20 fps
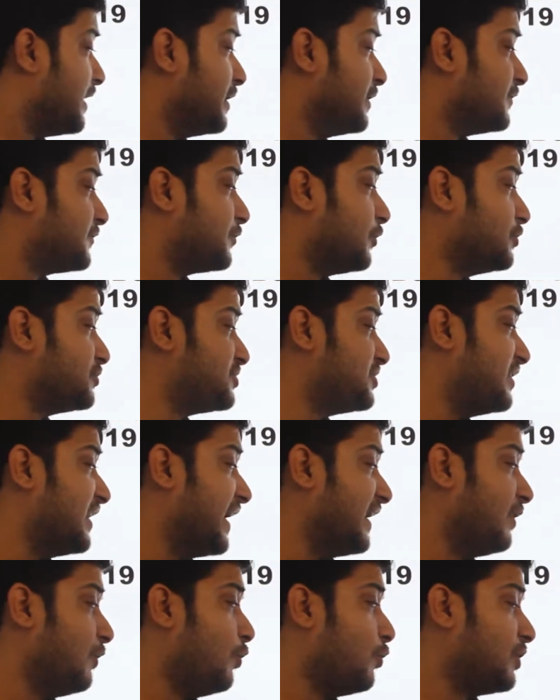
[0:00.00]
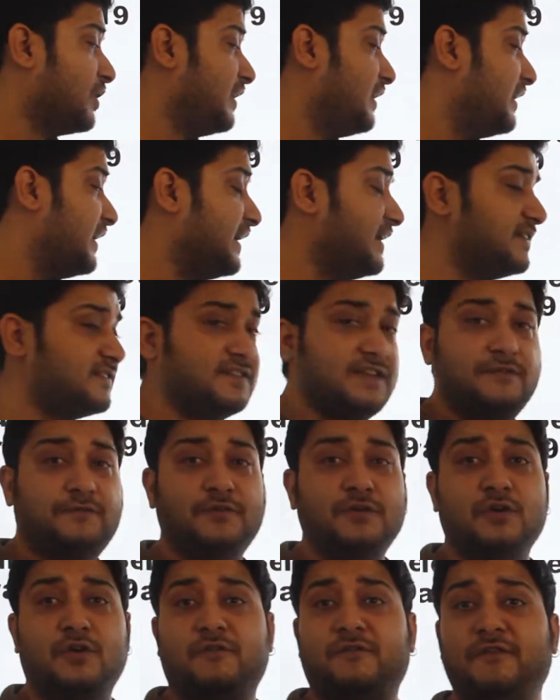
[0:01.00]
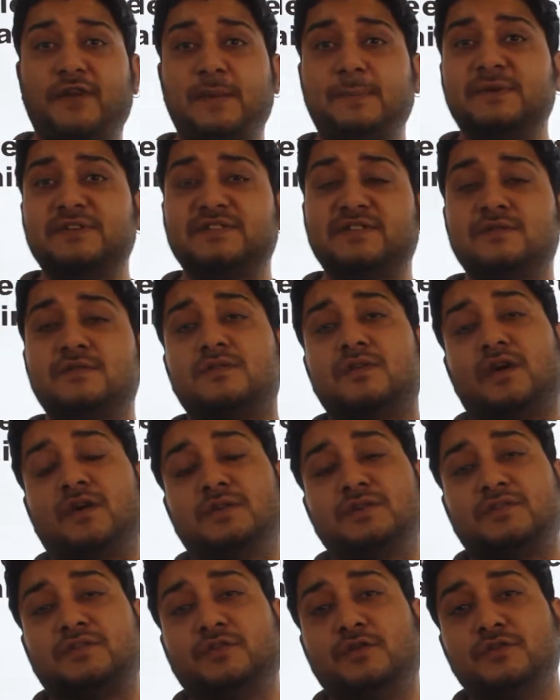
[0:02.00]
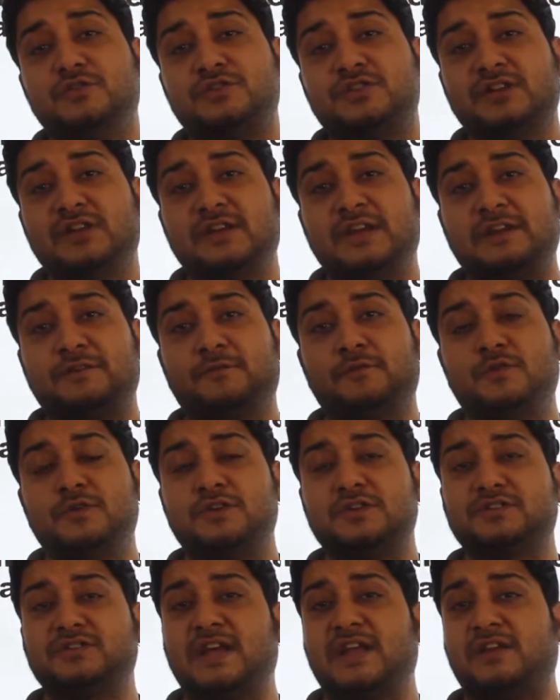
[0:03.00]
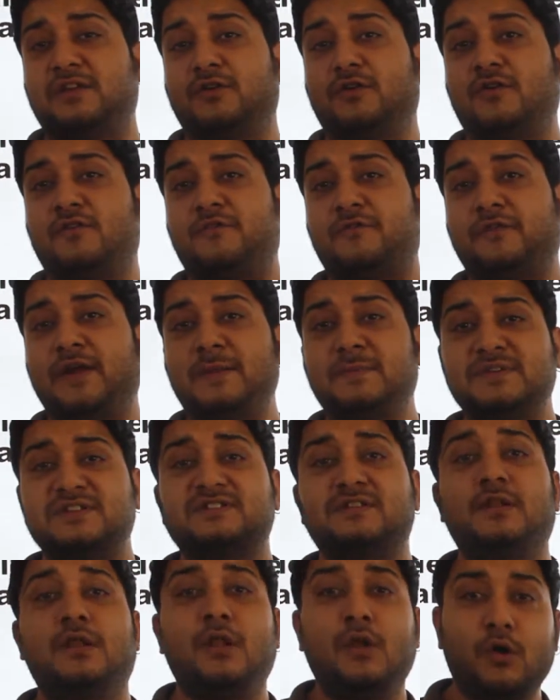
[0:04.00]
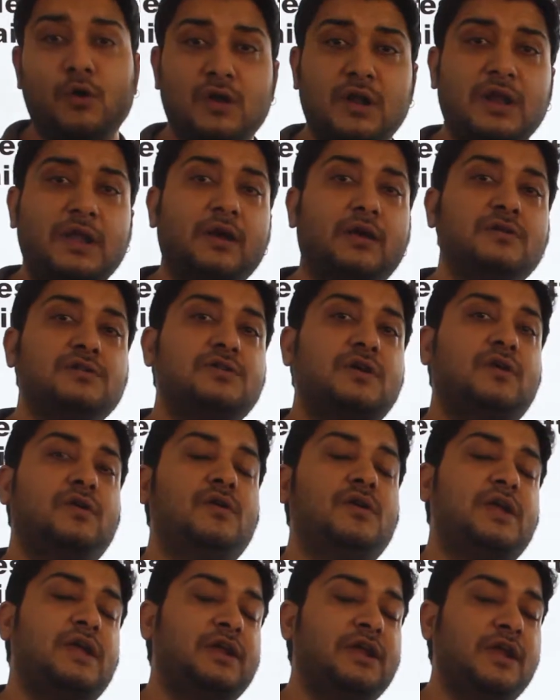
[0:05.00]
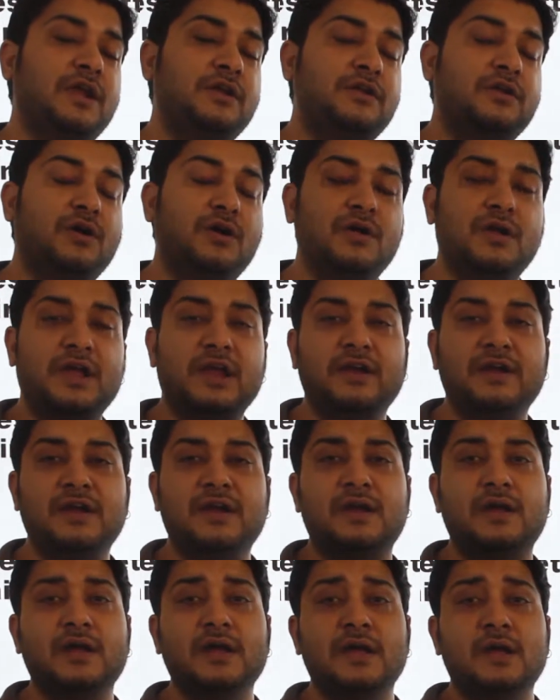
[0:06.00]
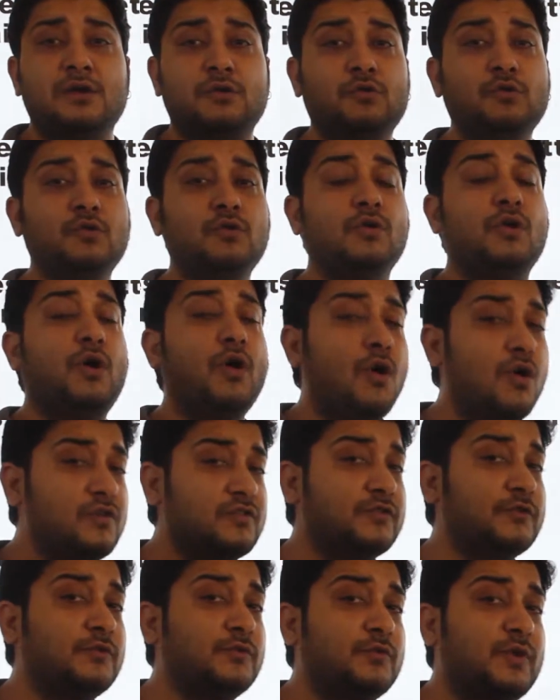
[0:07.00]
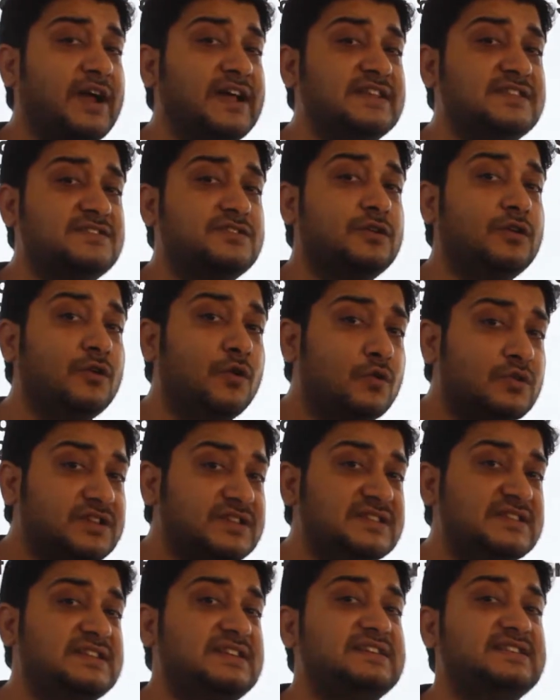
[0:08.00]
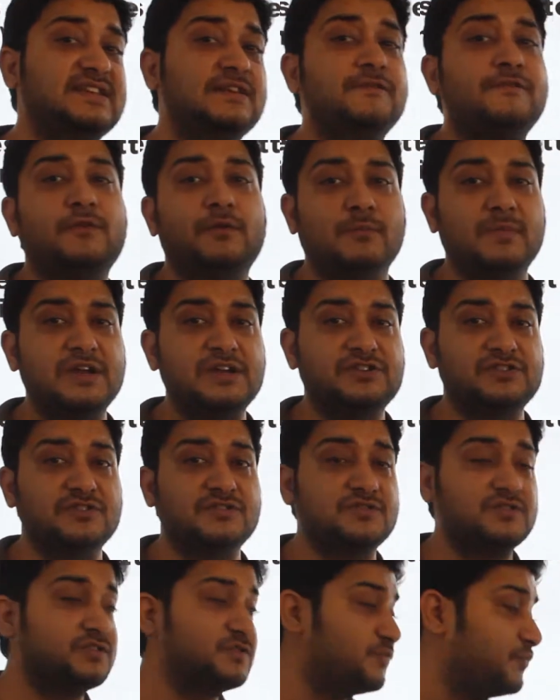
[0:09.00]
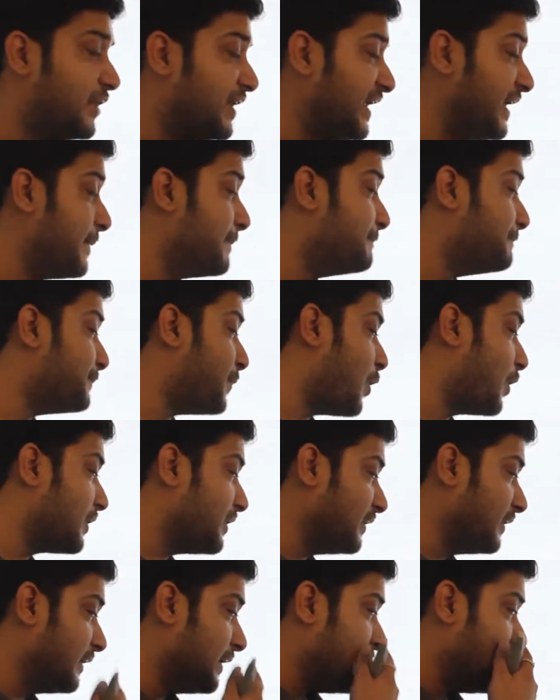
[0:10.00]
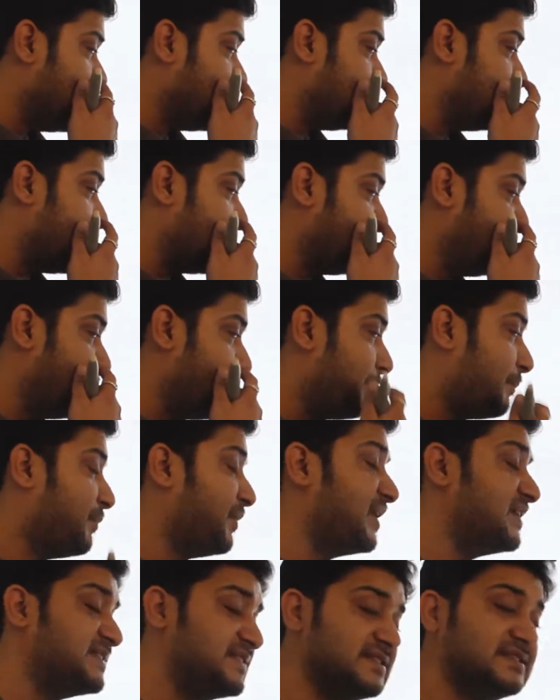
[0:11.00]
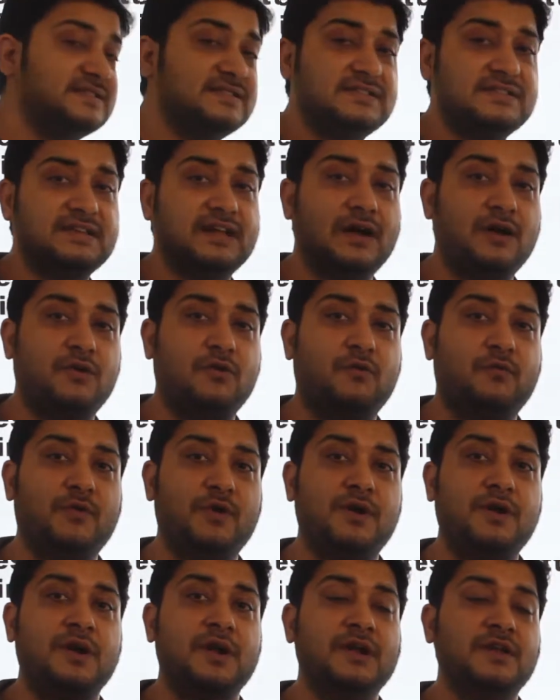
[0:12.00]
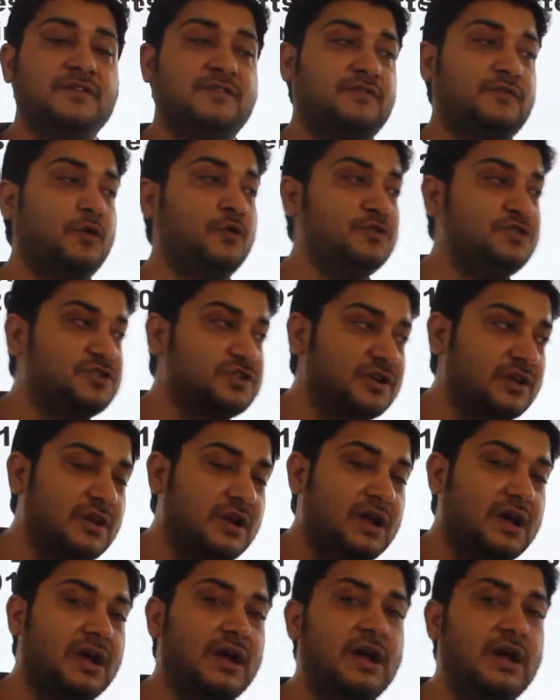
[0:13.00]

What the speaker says: Social and local links. If you are famous on social networks and you are famous locally in your area, Google also tries to notice these information. So it's very important that your presence over social